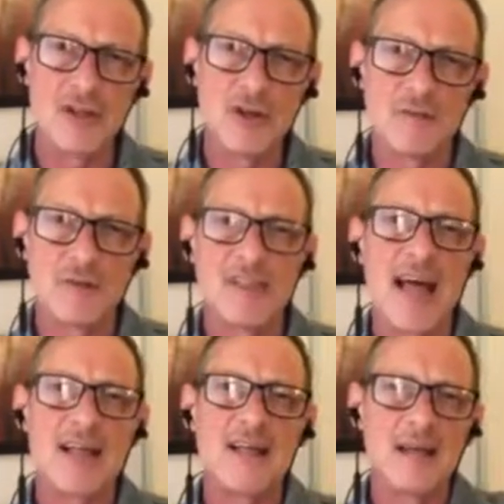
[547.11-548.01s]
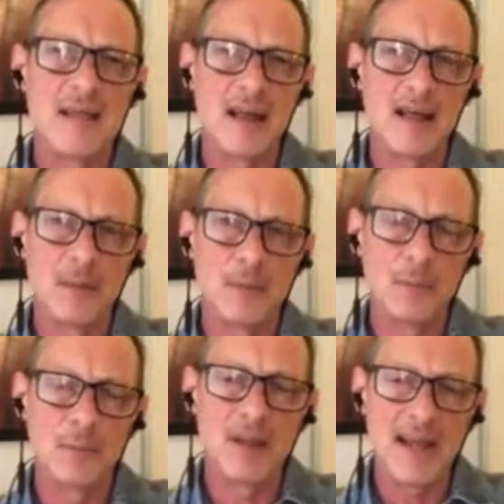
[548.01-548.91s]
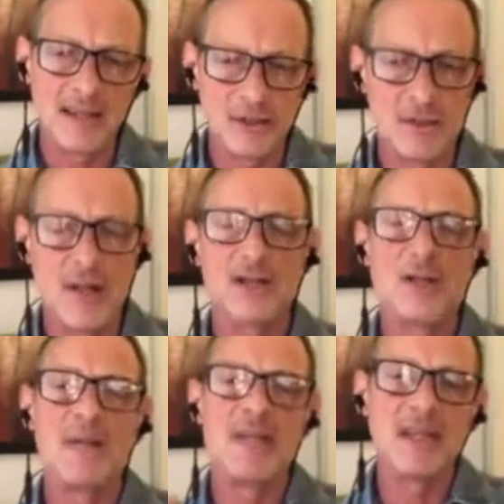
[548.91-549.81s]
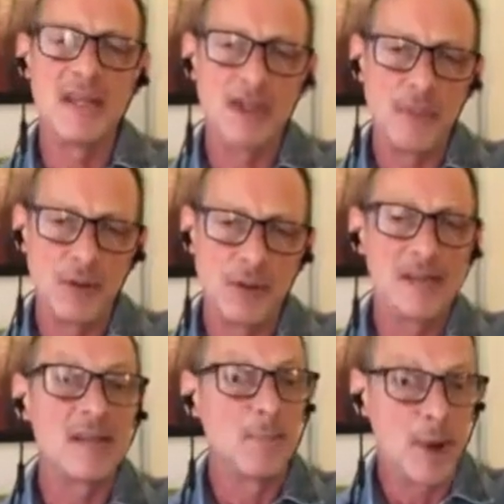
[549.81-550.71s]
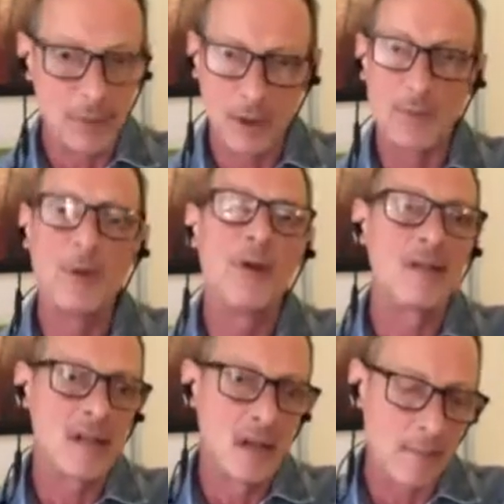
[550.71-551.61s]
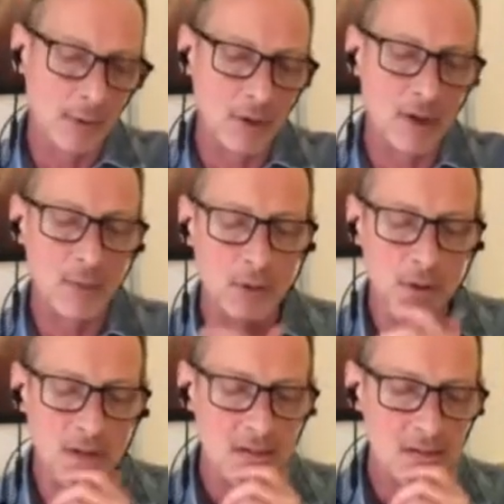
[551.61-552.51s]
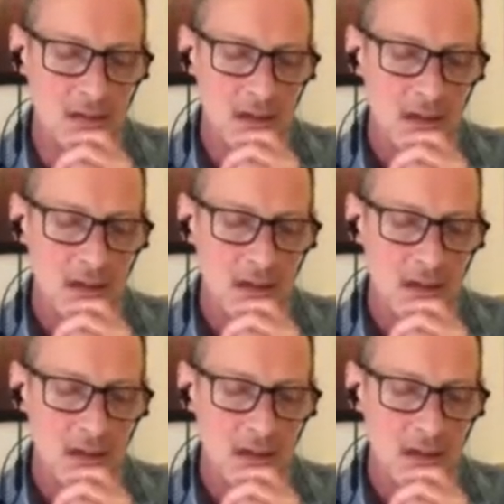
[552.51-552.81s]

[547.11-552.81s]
the universality that it relates to LGBT communities and brown communities and immigrant communities.